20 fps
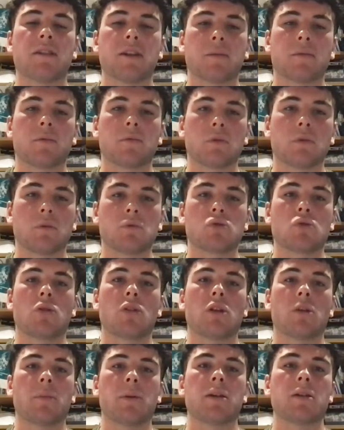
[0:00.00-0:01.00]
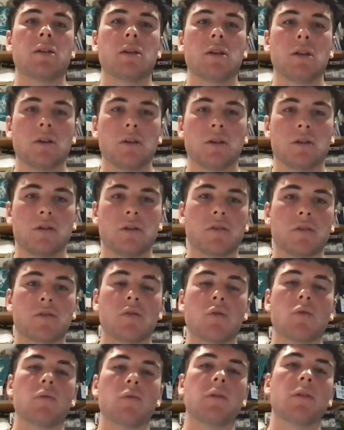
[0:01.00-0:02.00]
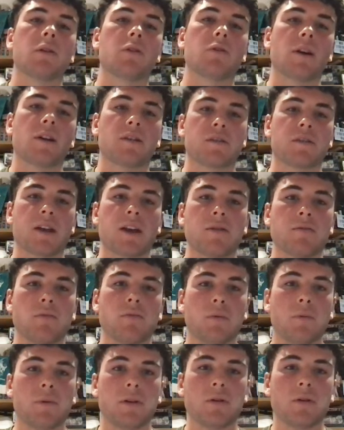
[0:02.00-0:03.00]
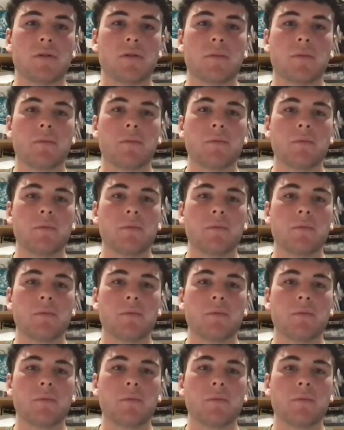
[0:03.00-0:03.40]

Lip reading: I'm sure they'll be still in a great state when we use them.